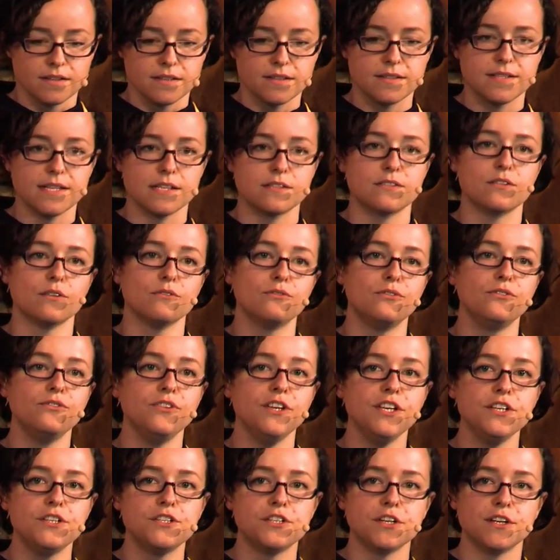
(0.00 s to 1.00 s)
sets of
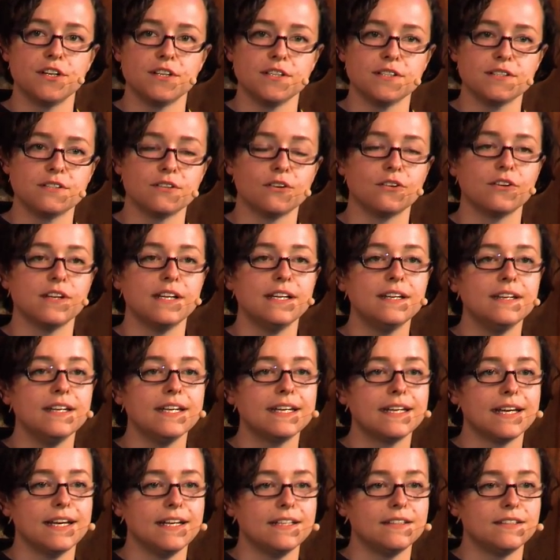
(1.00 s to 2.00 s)
features or
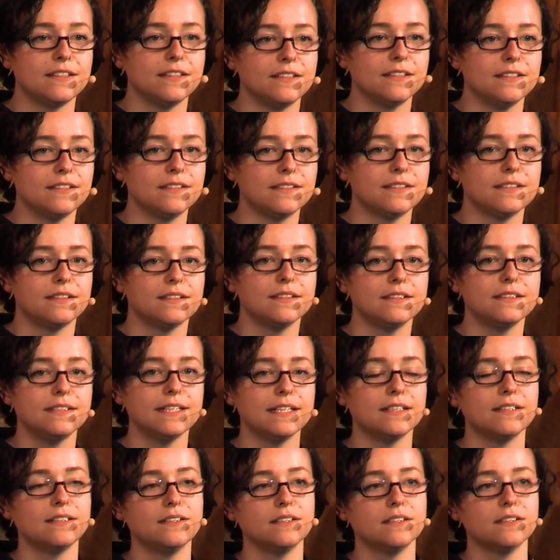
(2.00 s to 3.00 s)
indicators
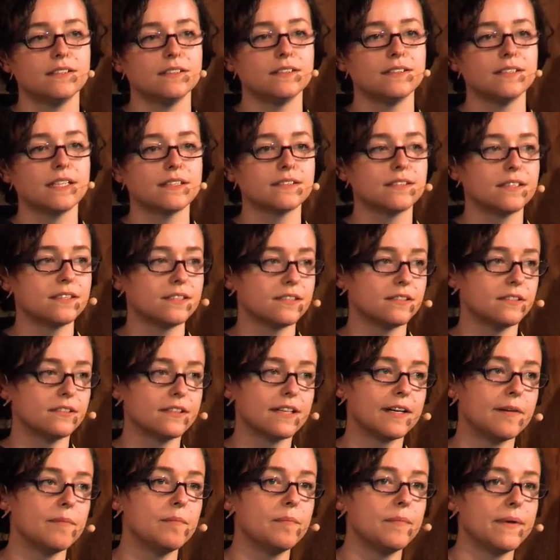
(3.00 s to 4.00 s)
that the successful
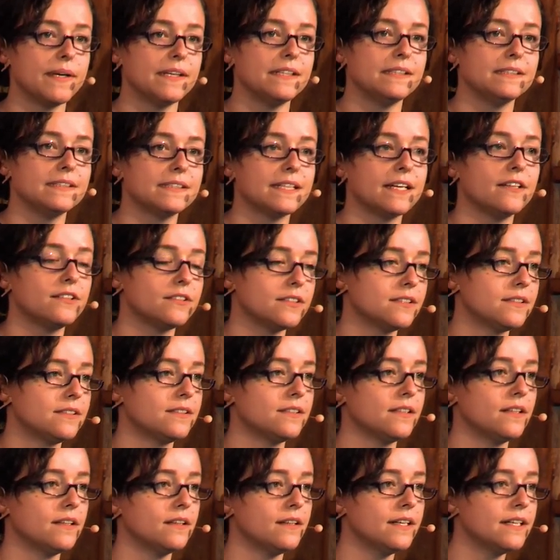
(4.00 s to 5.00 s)
campaigns
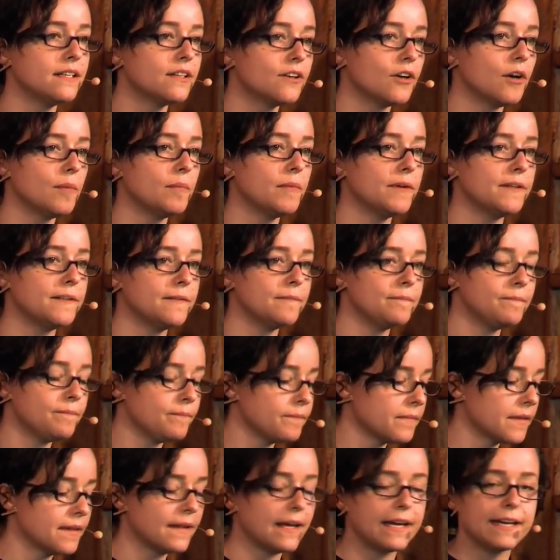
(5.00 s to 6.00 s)
has in common,
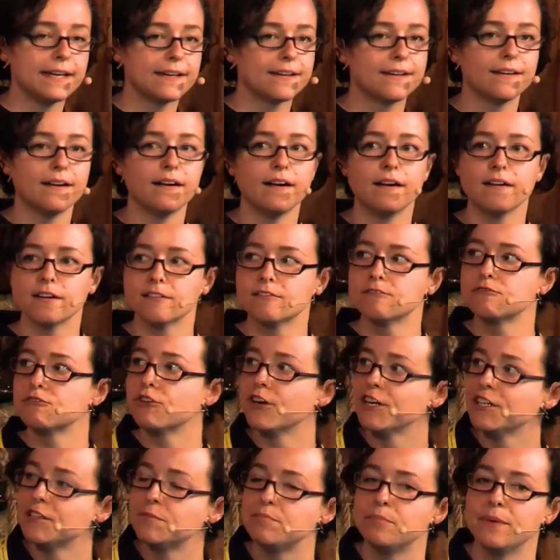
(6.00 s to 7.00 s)
like
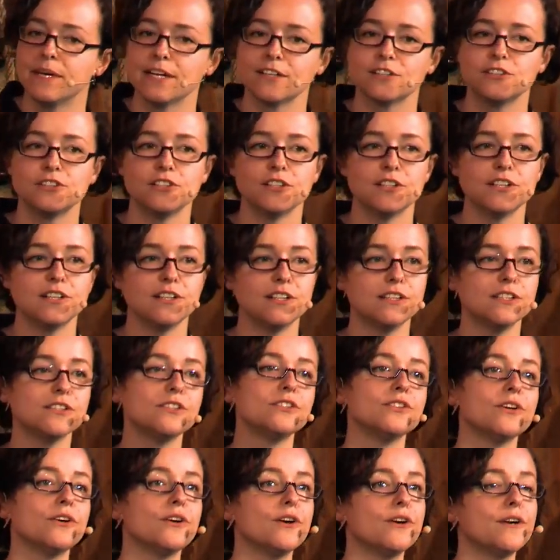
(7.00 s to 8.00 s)
great
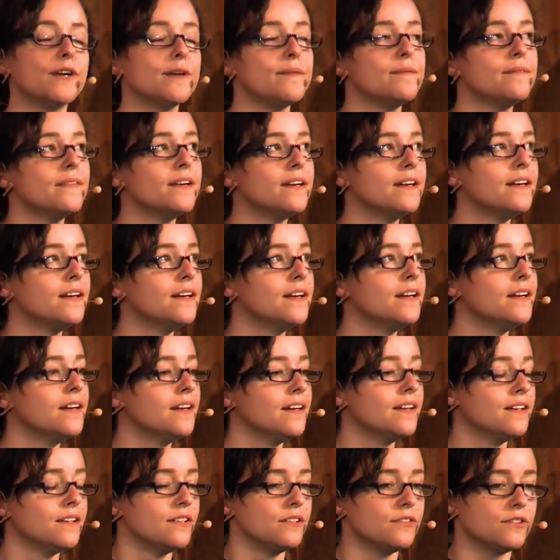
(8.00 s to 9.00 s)
pictures or
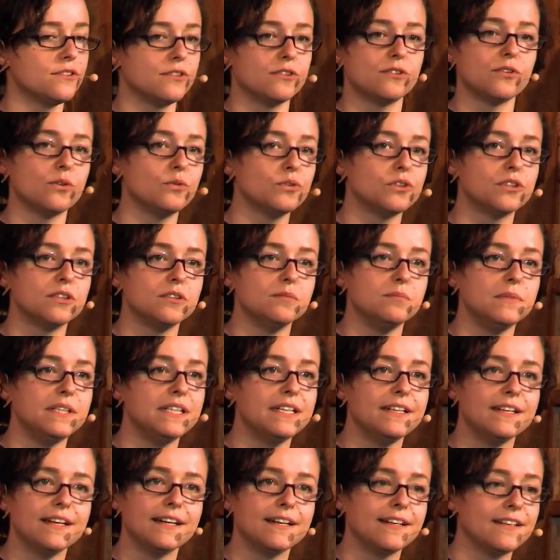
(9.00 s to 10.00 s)
social
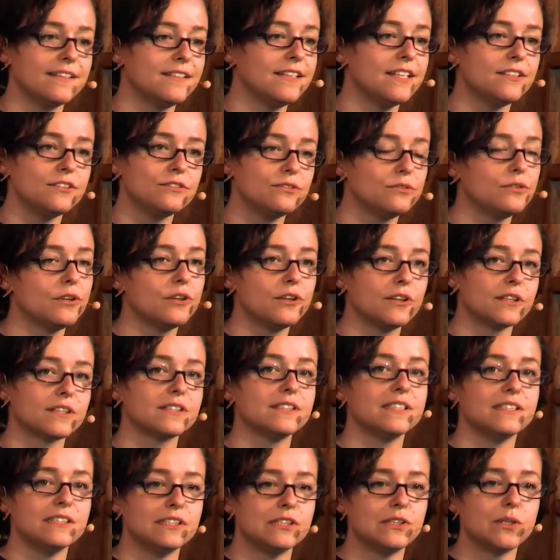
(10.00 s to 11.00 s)
media
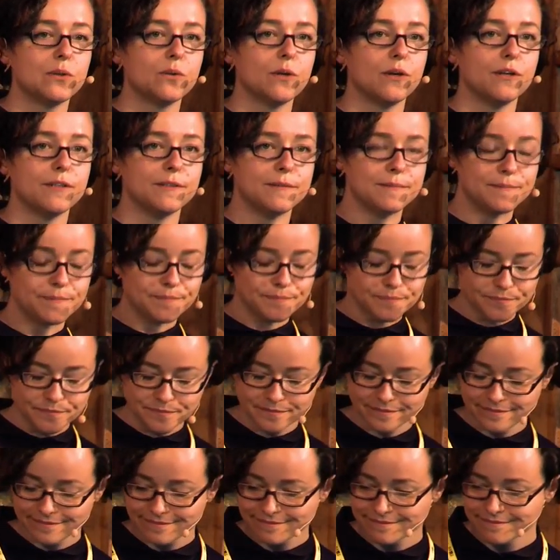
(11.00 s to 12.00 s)
networks and so on.
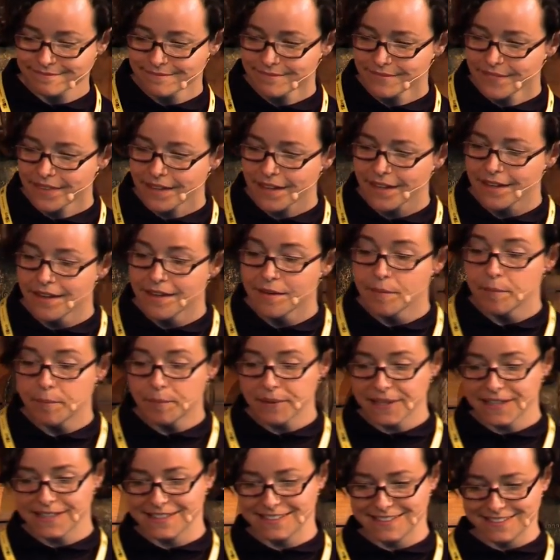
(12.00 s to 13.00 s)

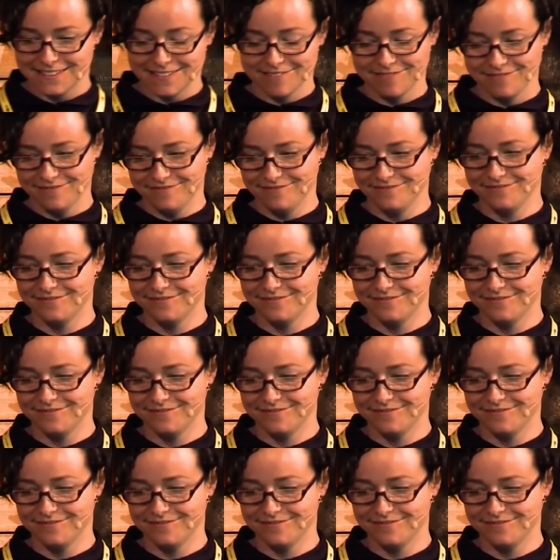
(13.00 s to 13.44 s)
But